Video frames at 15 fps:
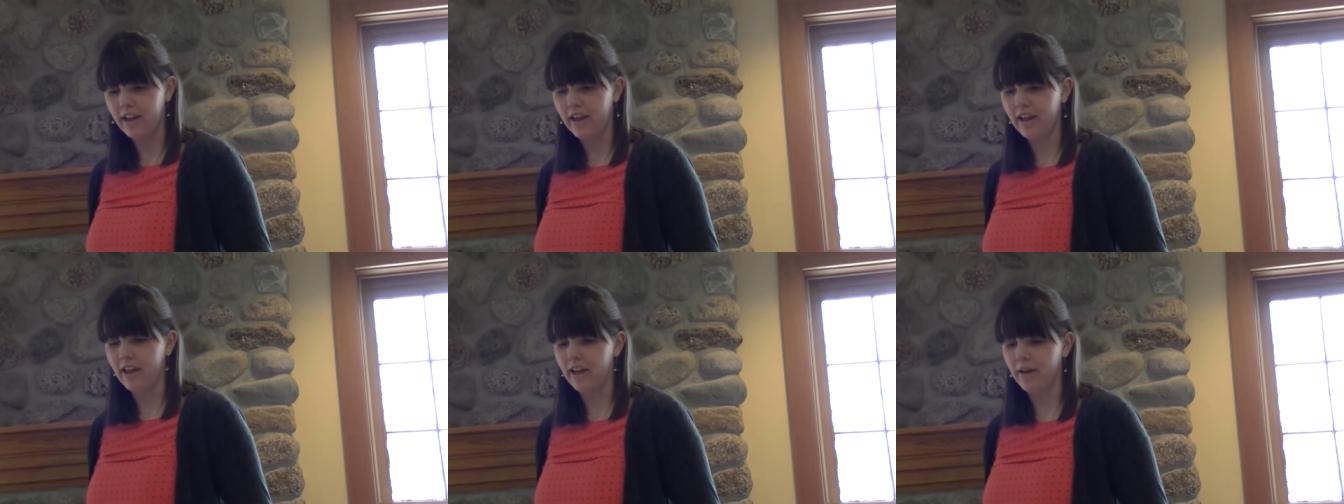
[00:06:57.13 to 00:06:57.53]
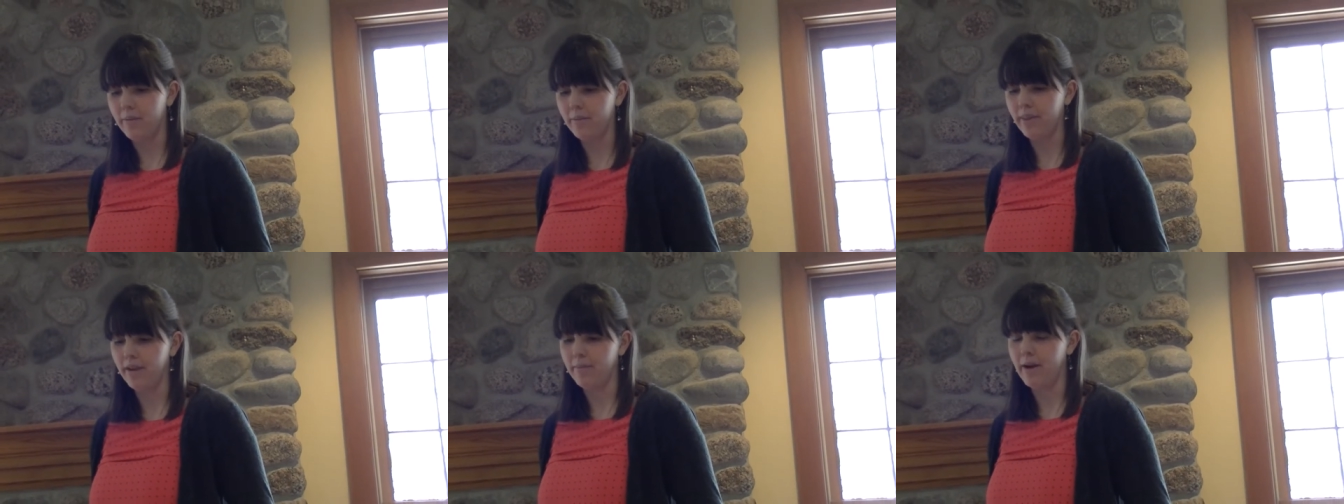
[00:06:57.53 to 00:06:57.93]

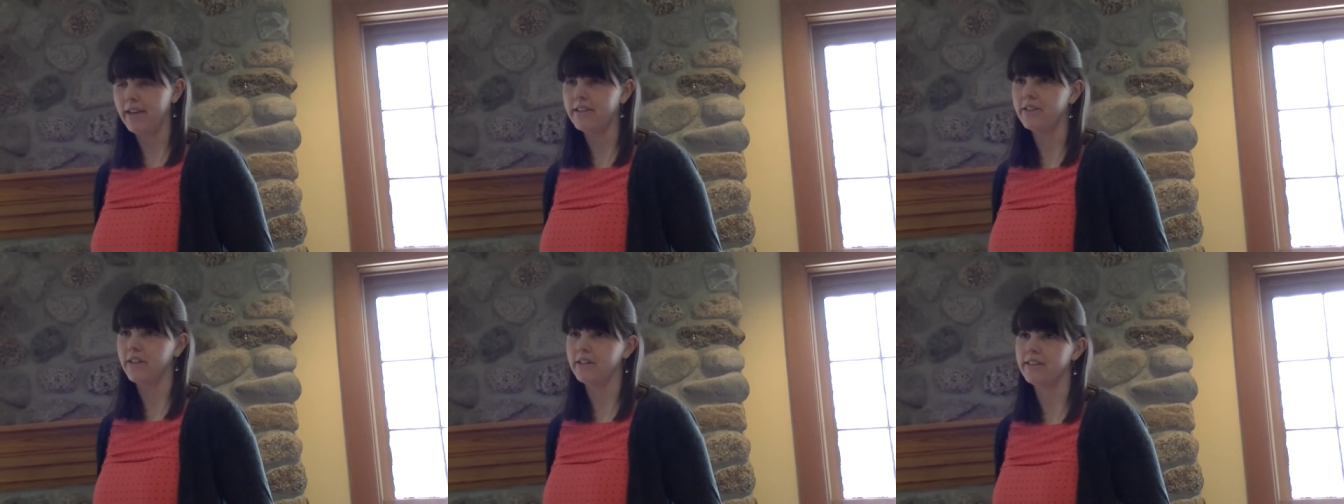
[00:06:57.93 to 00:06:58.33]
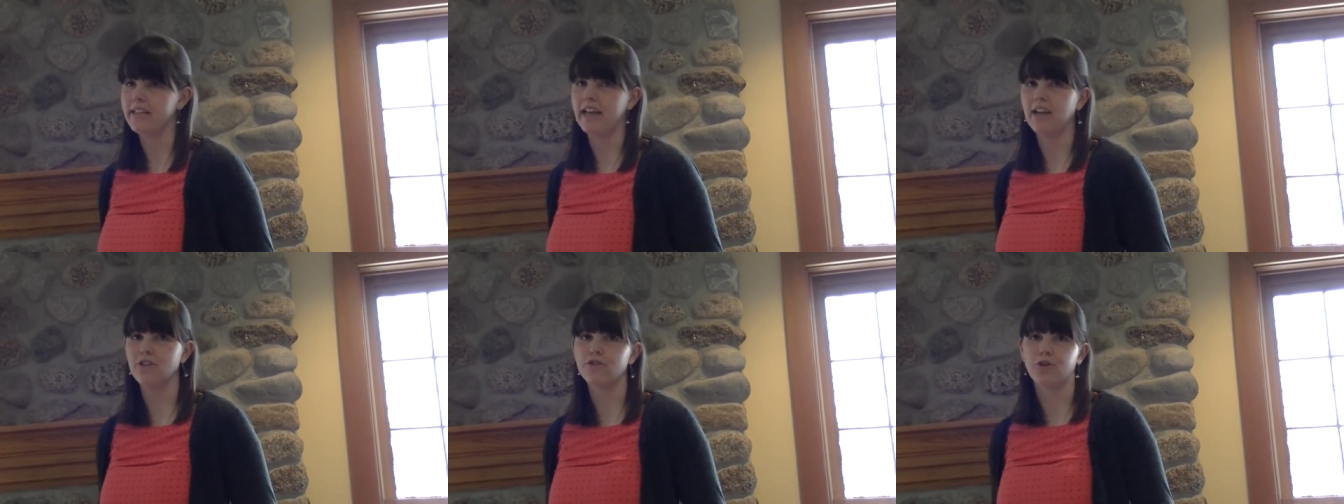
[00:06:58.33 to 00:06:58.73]
Um, they might start
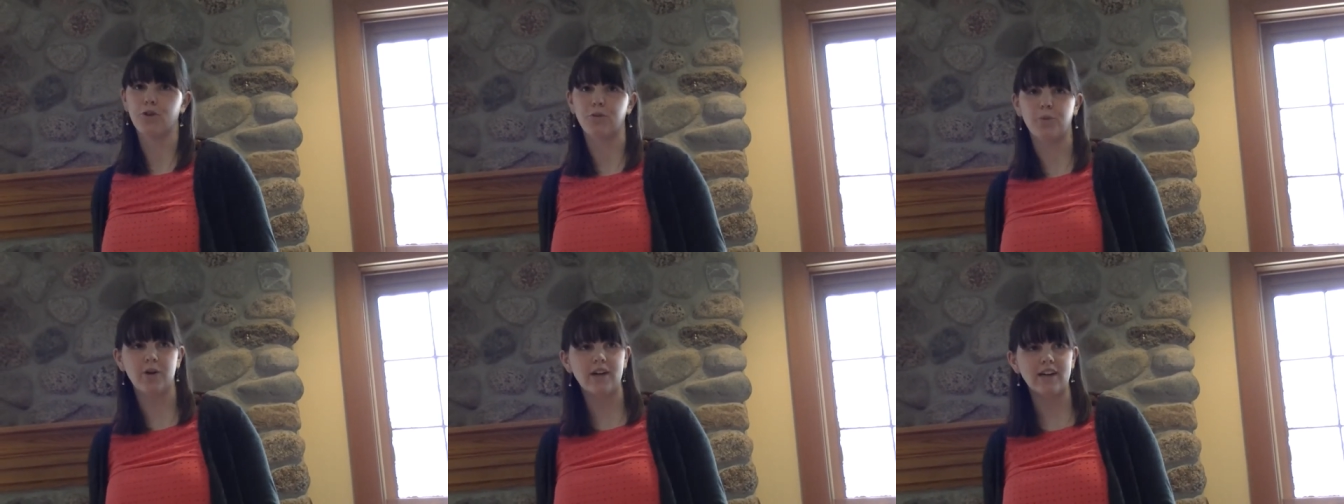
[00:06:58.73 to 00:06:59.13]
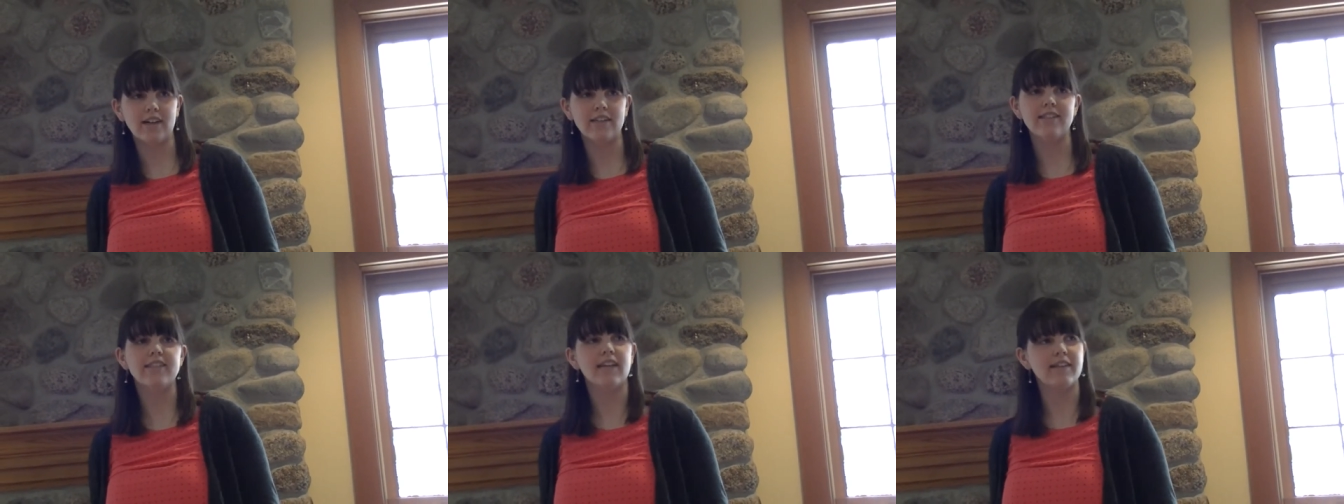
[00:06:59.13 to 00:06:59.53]
saying short
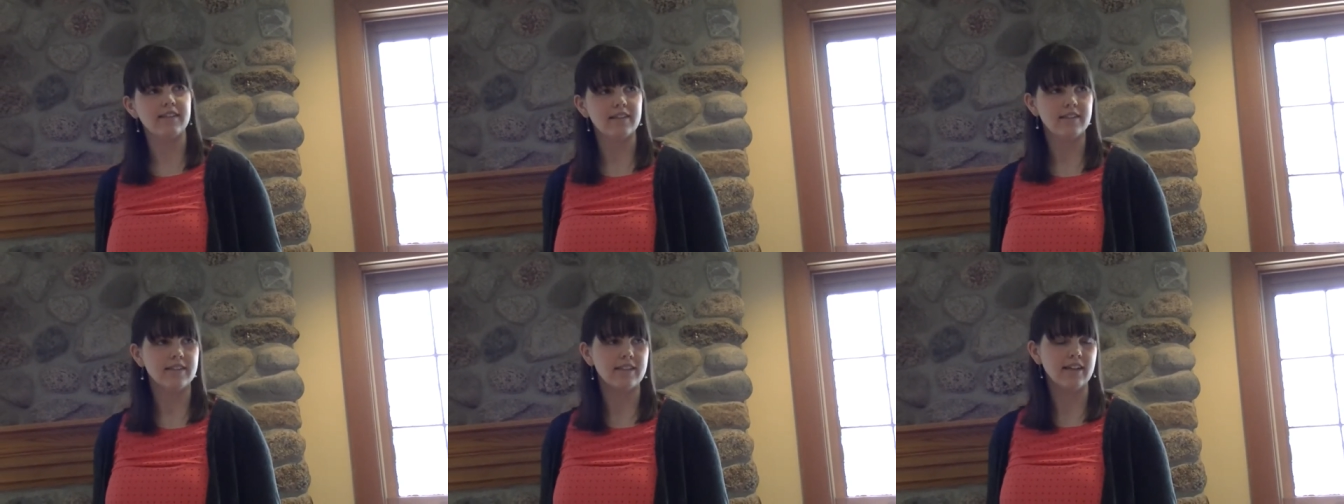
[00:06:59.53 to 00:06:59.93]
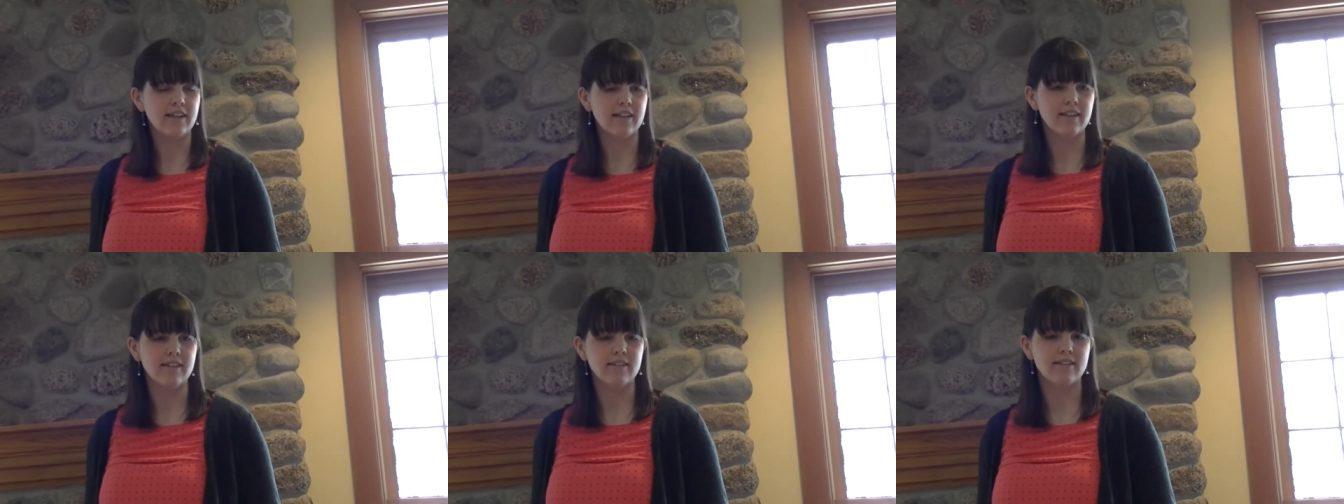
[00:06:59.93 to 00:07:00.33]
words,
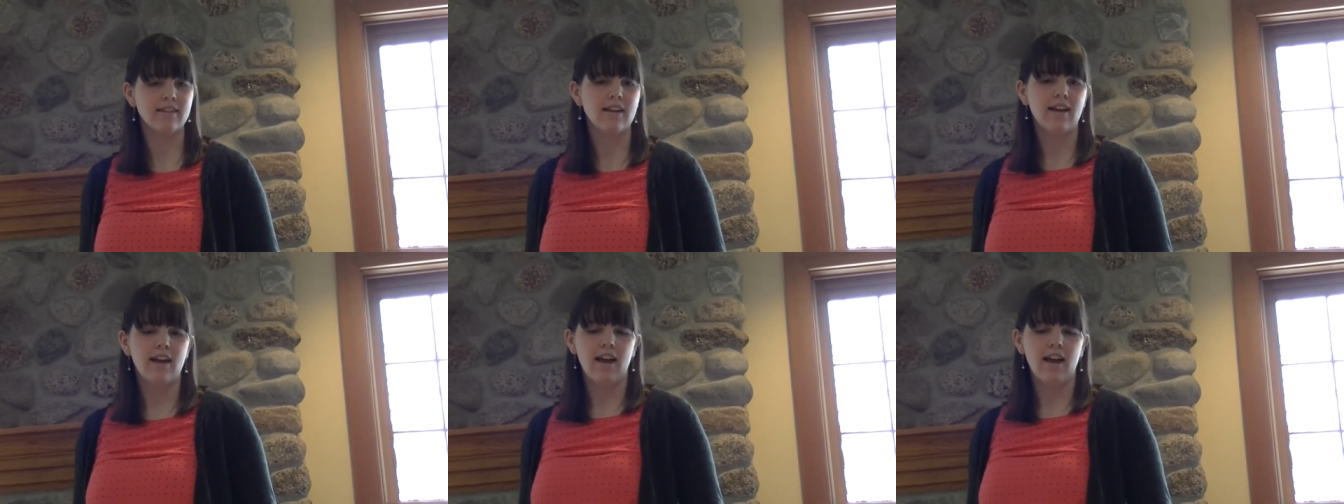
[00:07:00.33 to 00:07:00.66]
sentences.